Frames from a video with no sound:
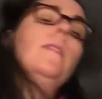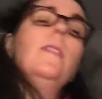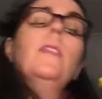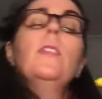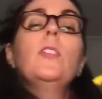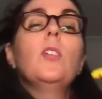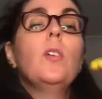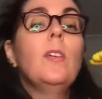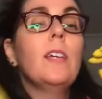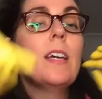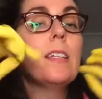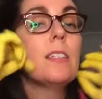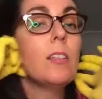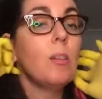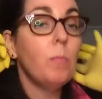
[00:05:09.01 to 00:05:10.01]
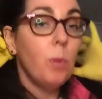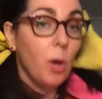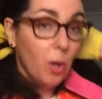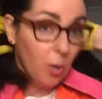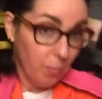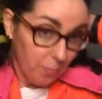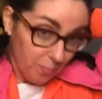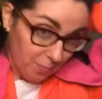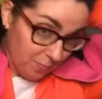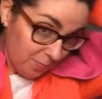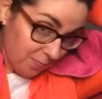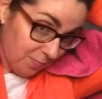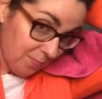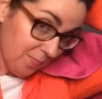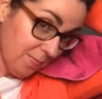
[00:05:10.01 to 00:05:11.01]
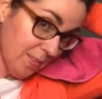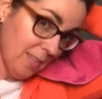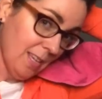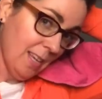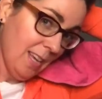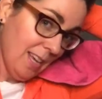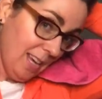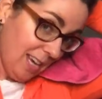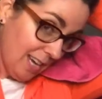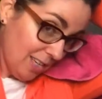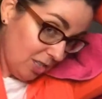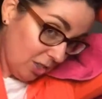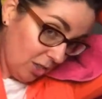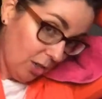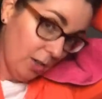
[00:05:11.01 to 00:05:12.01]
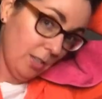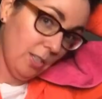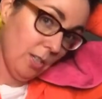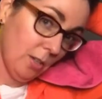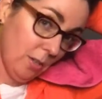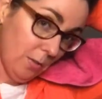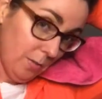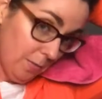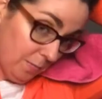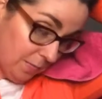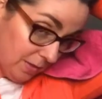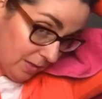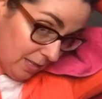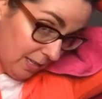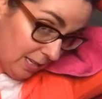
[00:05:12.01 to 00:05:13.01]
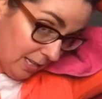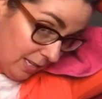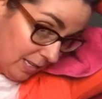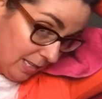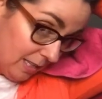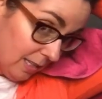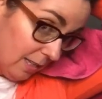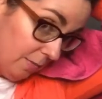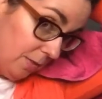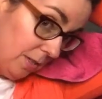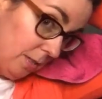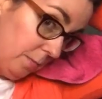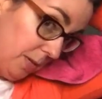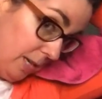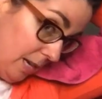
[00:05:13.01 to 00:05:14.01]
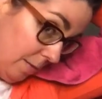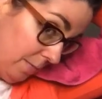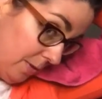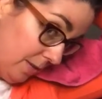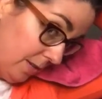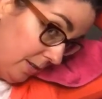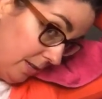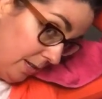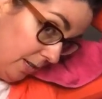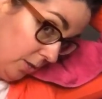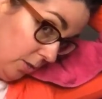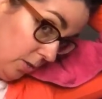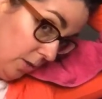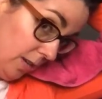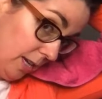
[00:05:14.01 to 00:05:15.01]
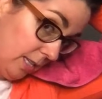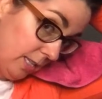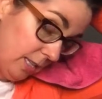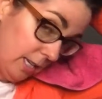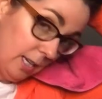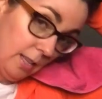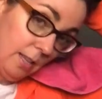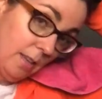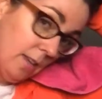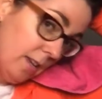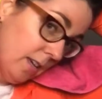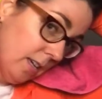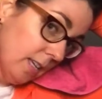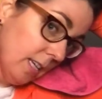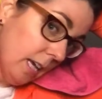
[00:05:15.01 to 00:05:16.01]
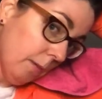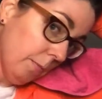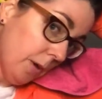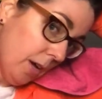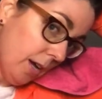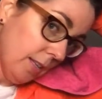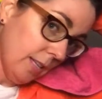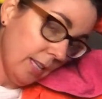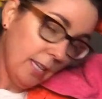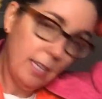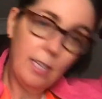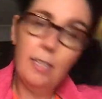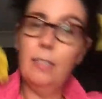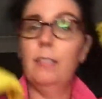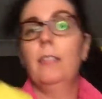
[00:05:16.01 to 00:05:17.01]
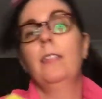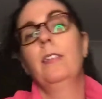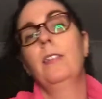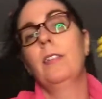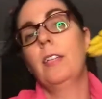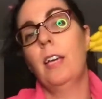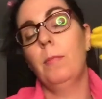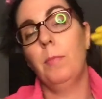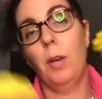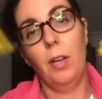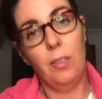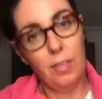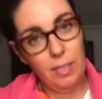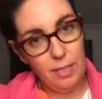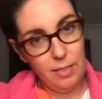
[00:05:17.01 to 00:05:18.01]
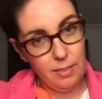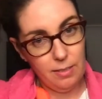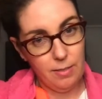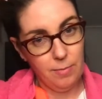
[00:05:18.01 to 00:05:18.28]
until you get to the bottom, and you're going to lift this bit up and do the underneath, get behind the ears, get behind the ears.